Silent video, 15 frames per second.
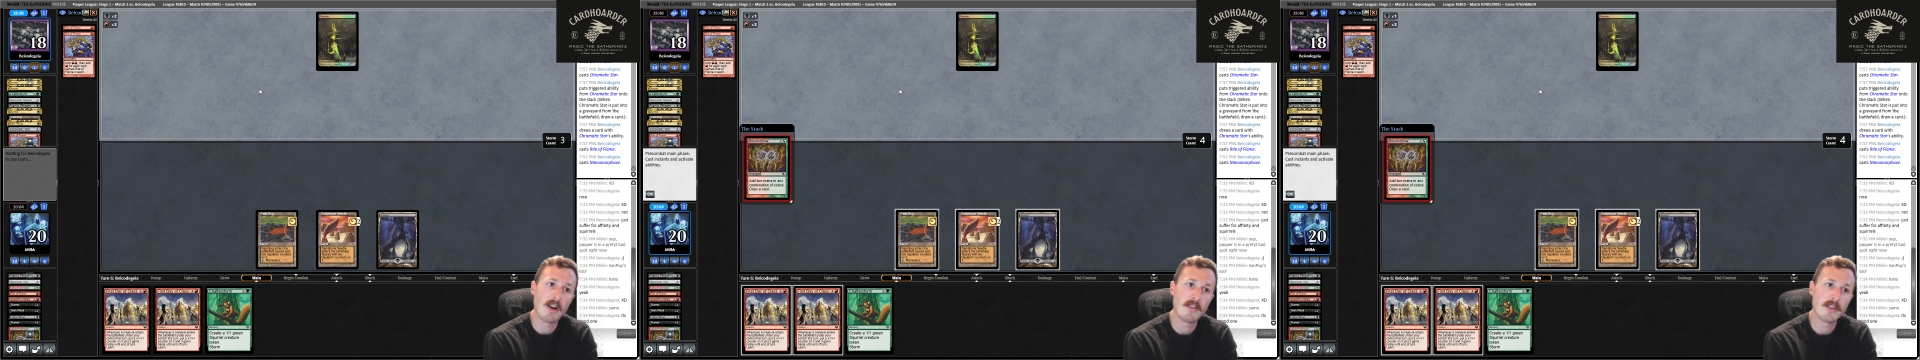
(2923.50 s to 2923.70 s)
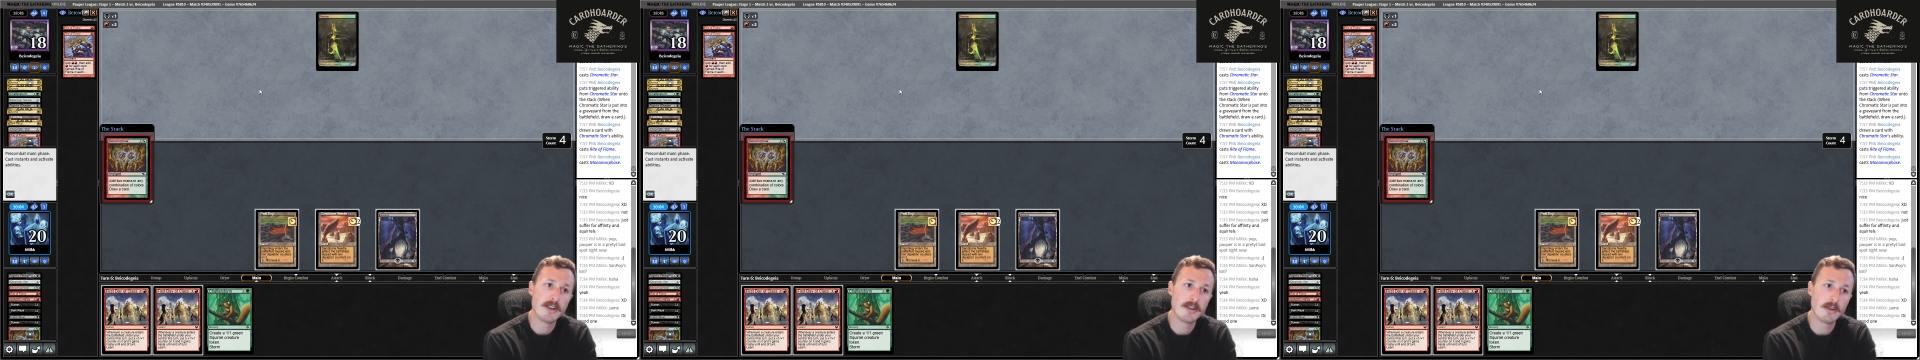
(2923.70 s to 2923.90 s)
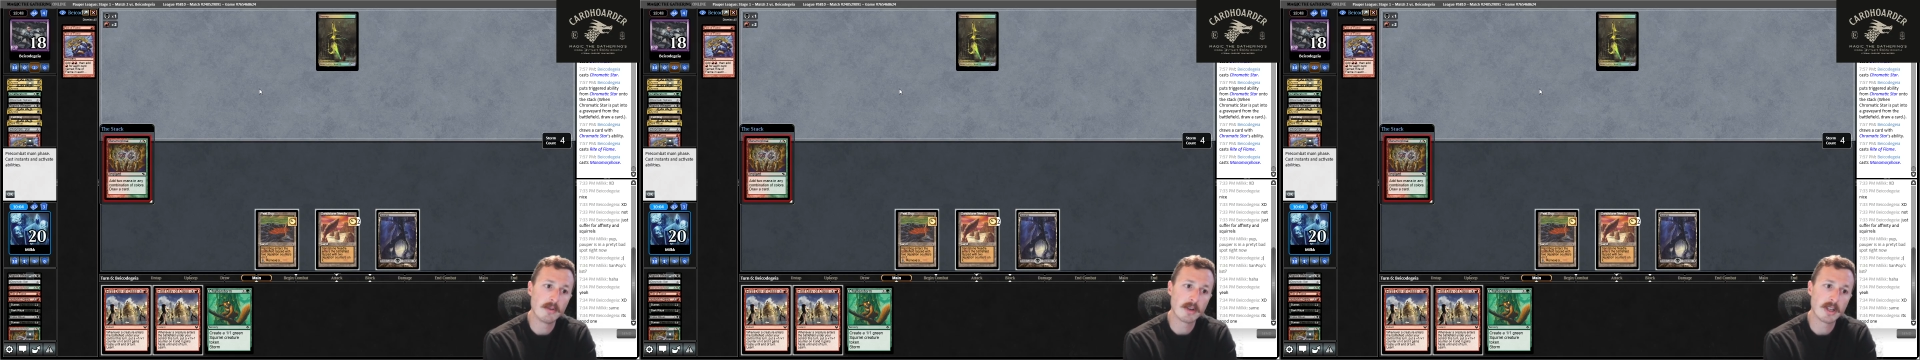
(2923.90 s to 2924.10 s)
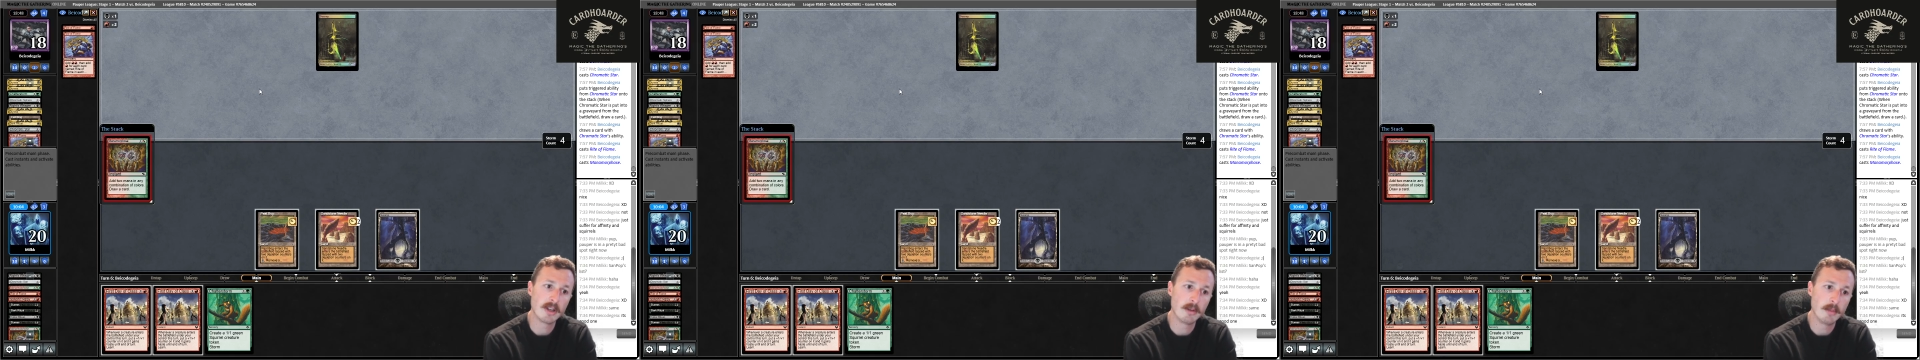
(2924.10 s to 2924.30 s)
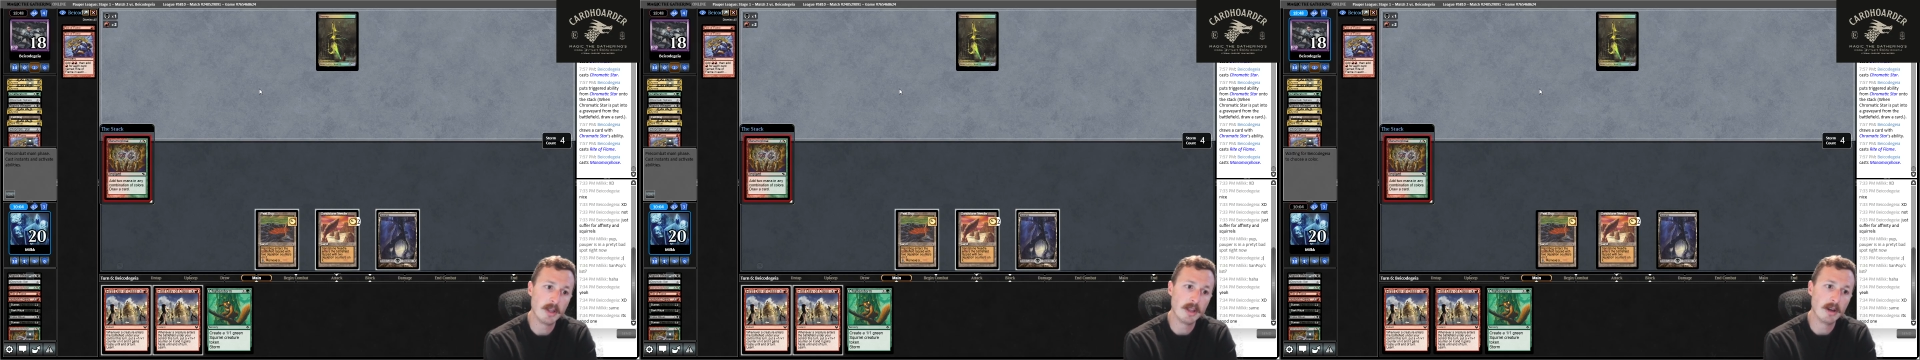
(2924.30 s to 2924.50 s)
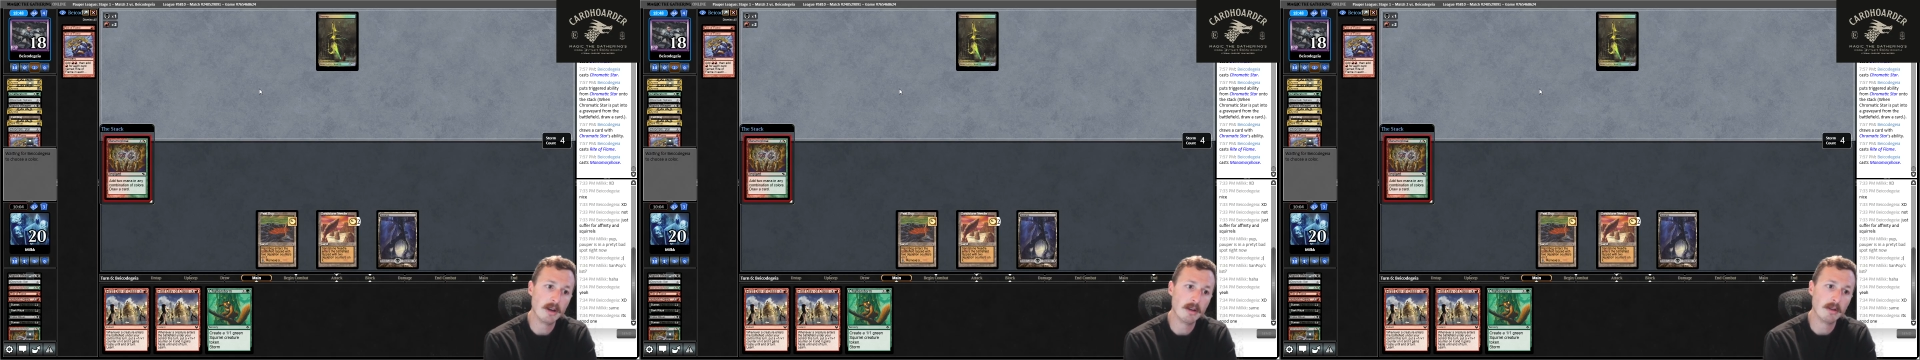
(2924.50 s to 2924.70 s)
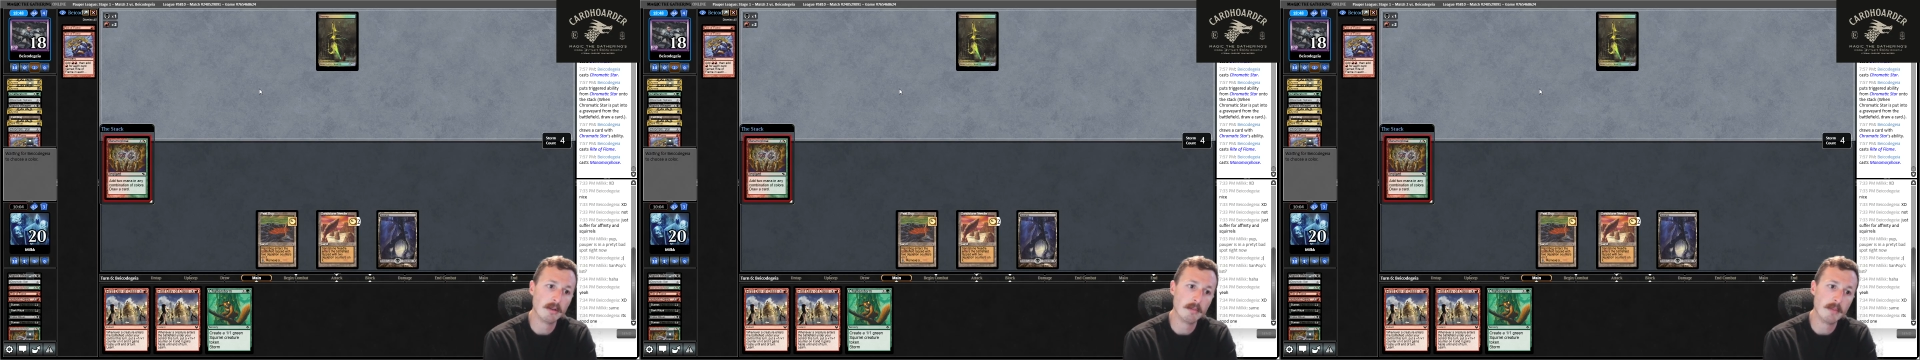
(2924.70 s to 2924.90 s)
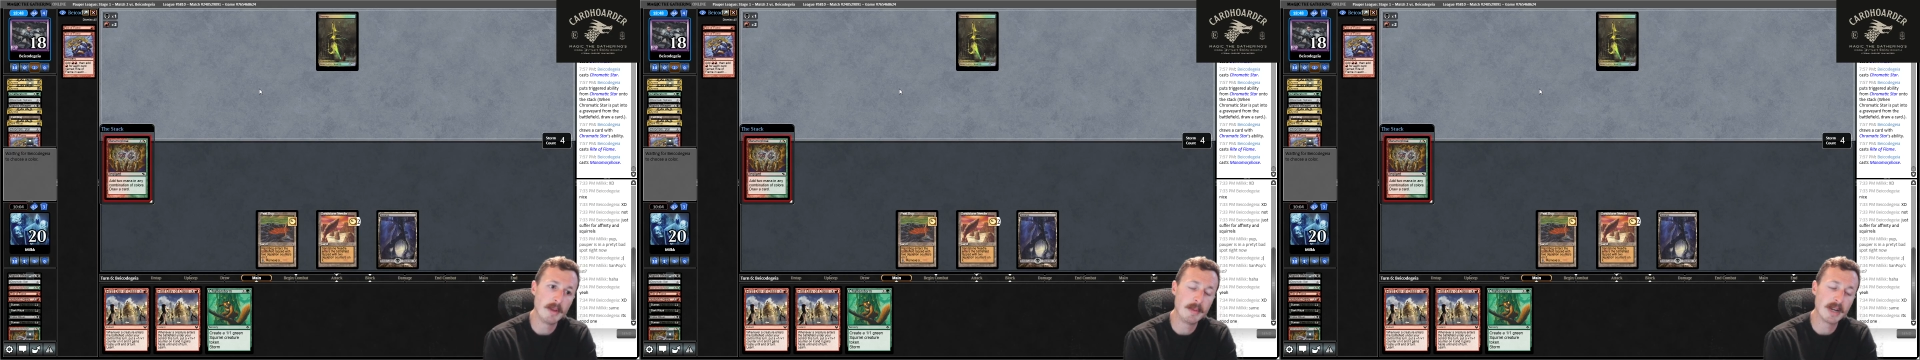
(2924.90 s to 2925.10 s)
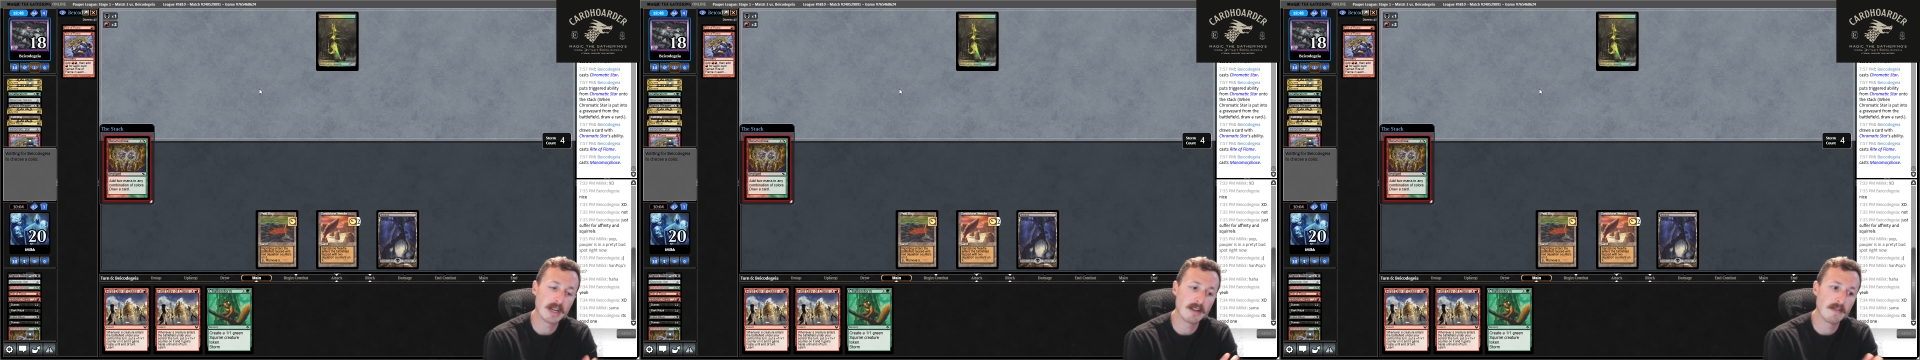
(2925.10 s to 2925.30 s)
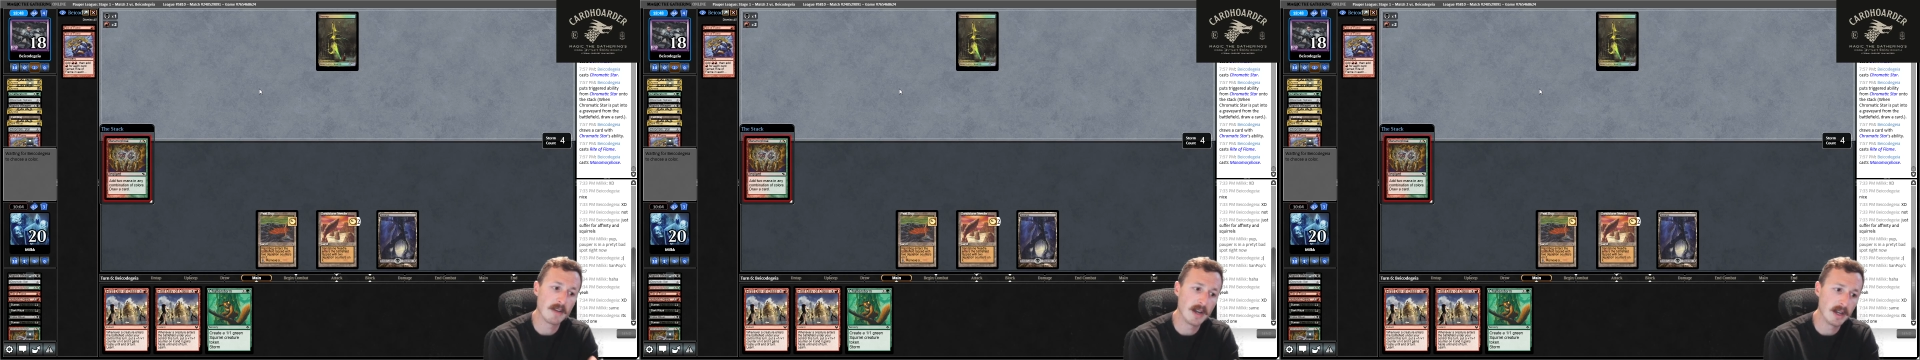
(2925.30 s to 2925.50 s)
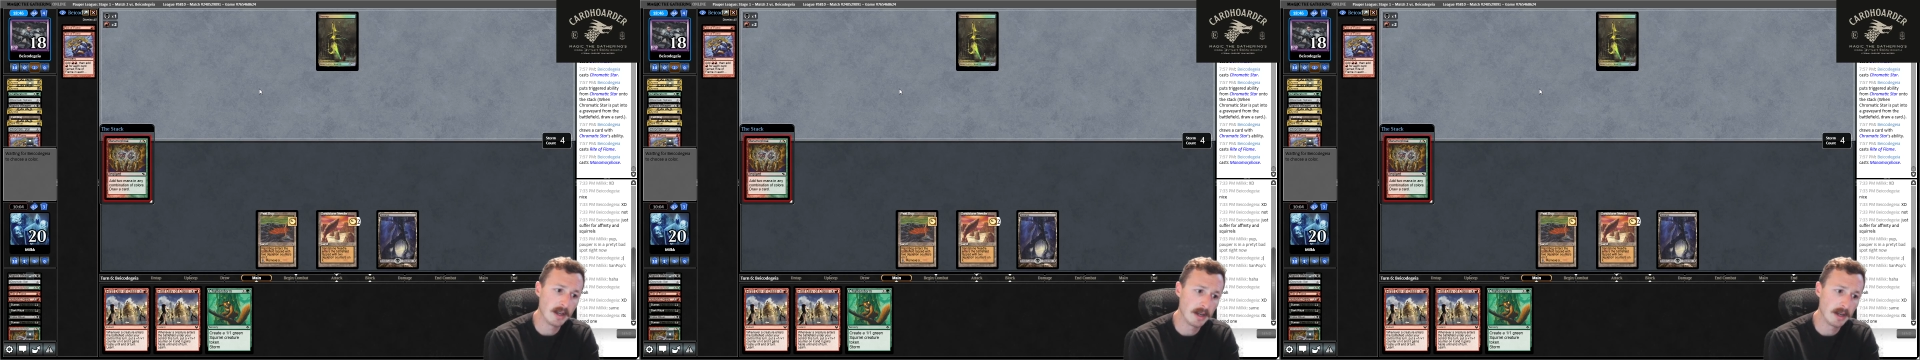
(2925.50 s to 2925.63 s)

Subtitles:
and don't kill me, though, maybe I can find